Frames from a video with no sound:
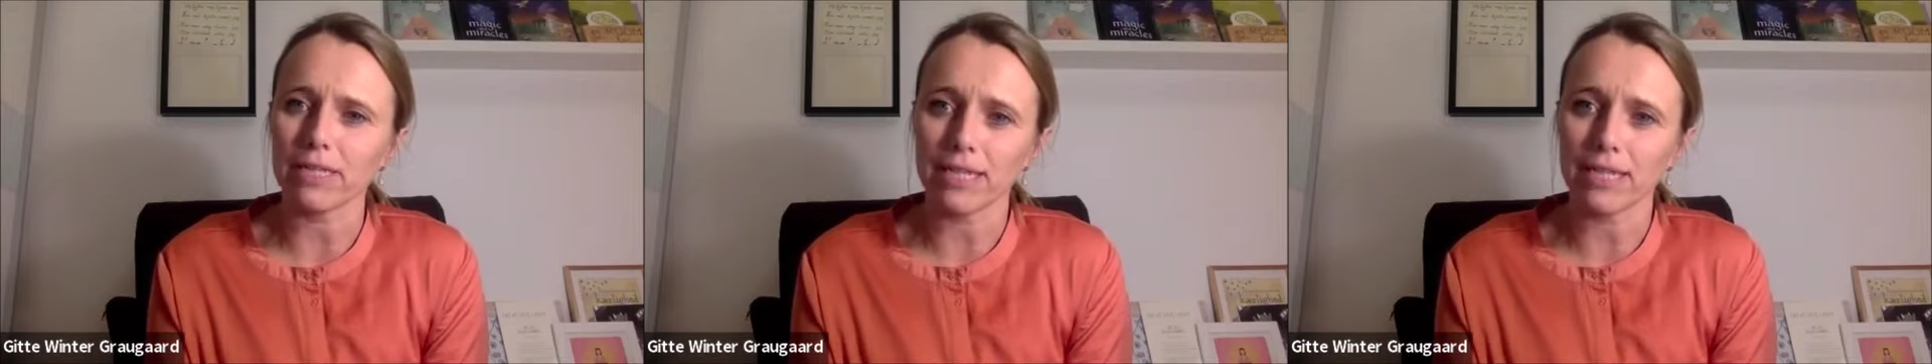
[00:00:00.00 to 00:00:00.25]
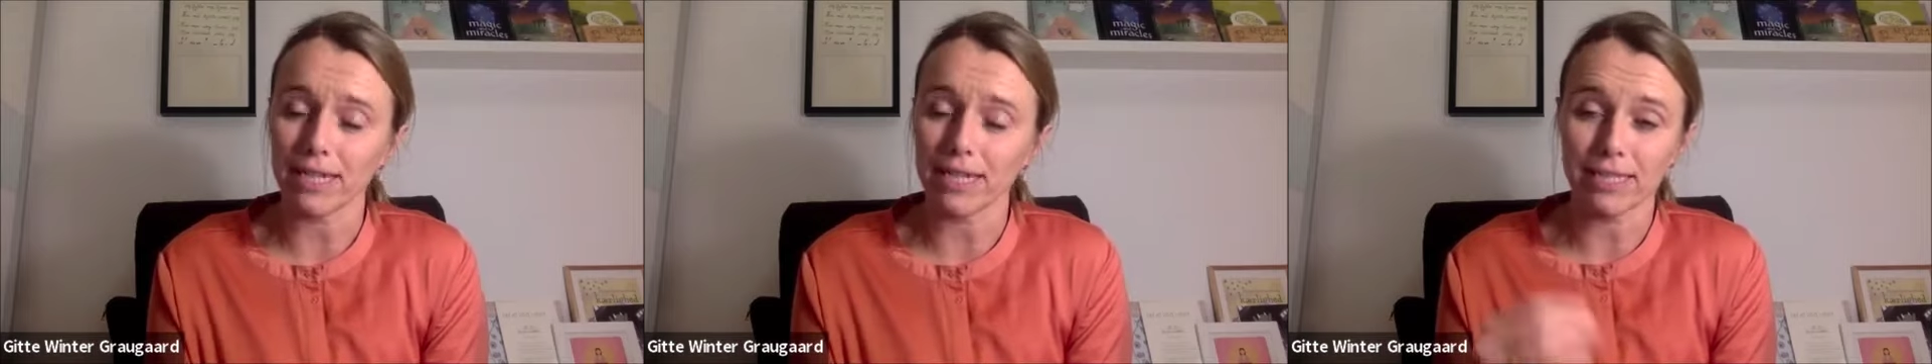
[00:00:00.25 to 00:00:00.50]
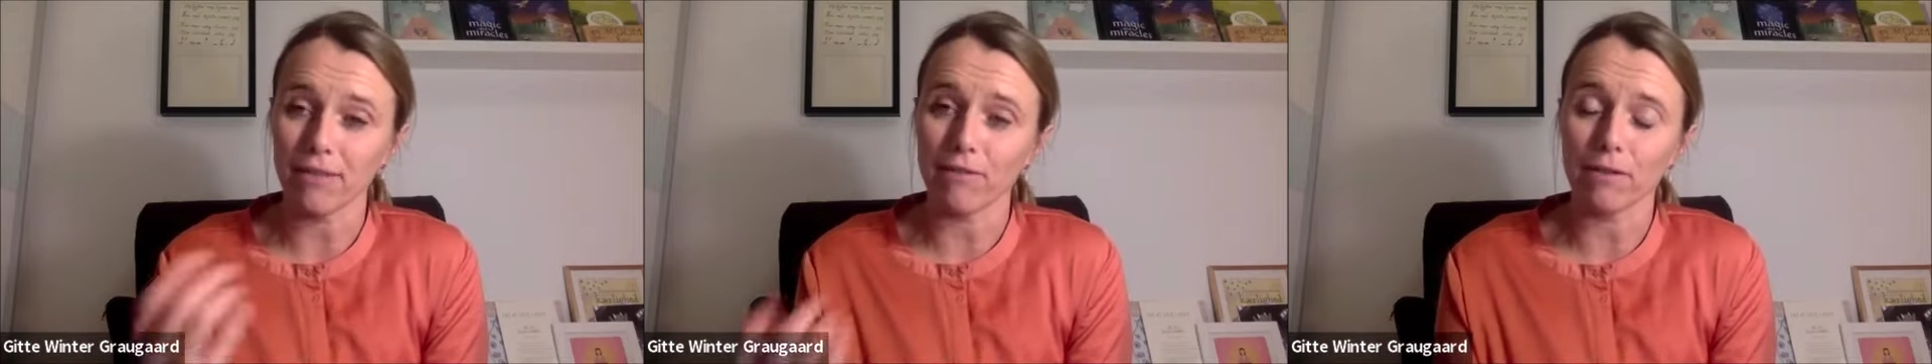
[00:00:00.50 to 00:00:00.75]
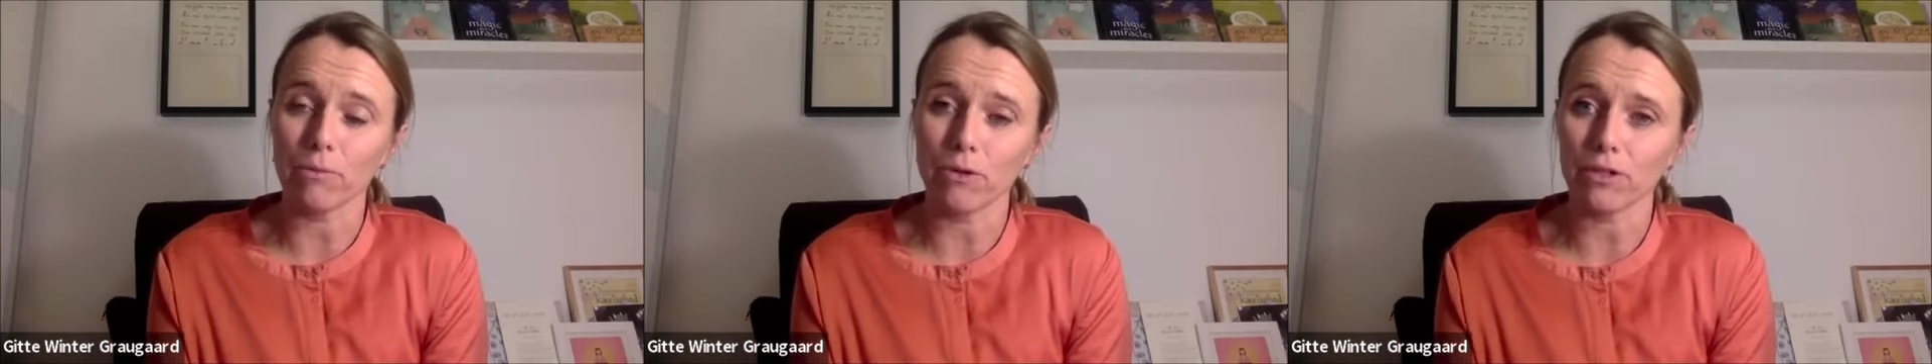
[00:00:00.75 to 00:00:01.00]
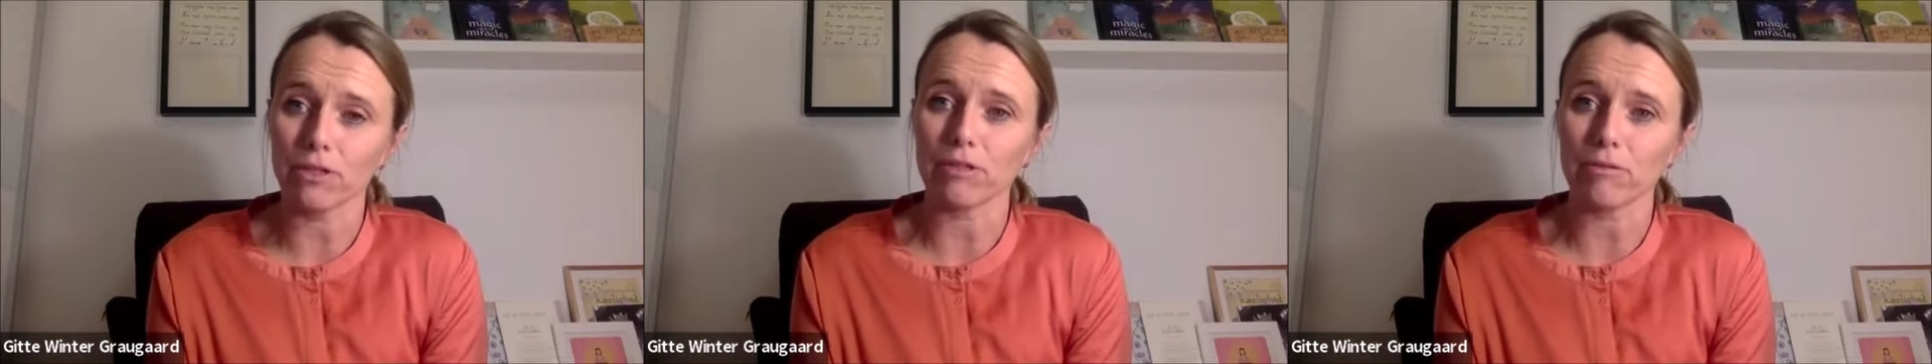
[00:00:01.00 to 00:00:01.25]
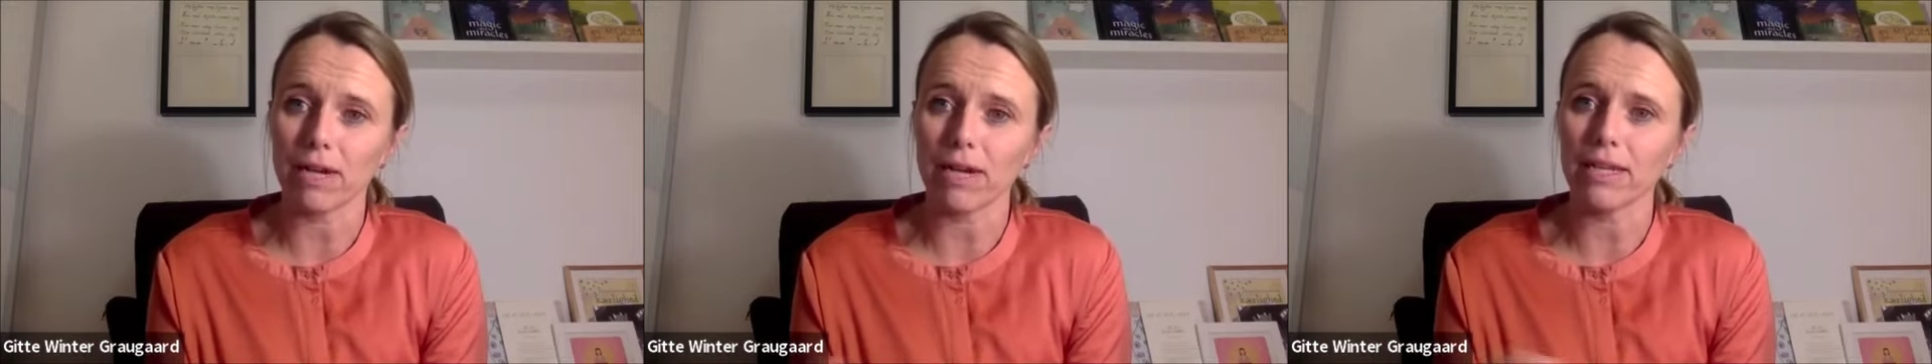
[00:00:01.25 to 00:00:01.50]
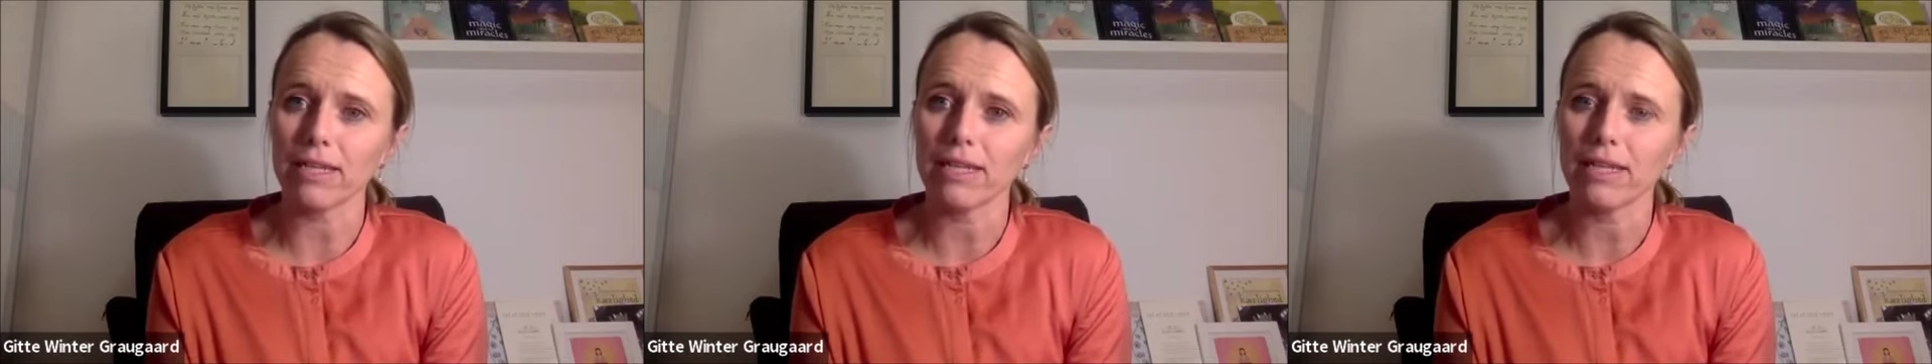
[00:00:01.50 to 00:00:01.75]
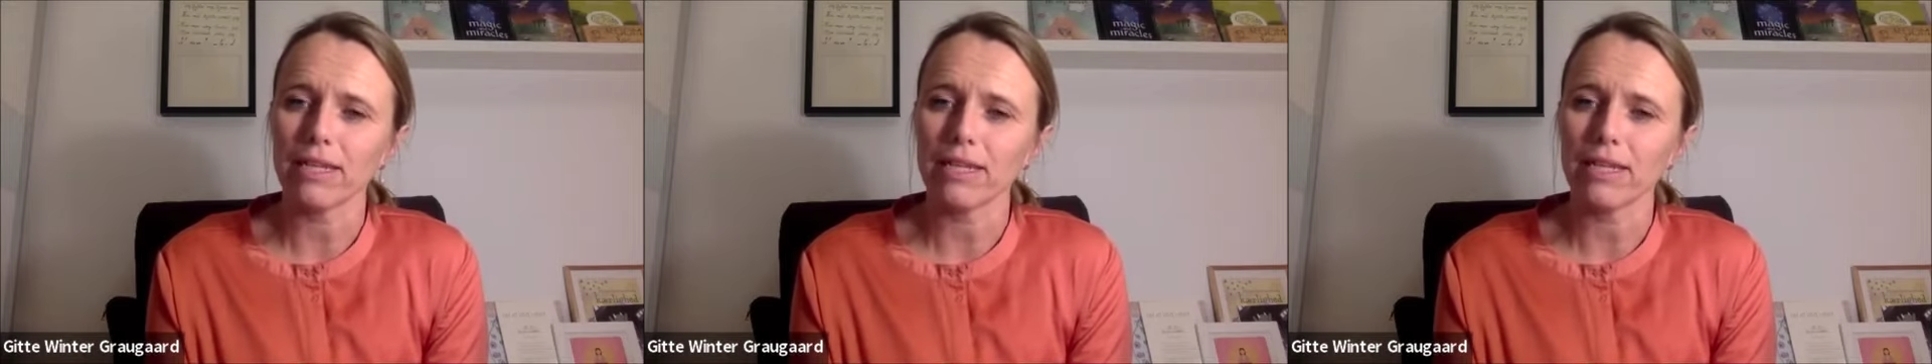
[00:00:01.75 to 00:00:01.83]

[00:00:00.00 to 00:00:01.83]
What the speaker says: it gets even worse, right?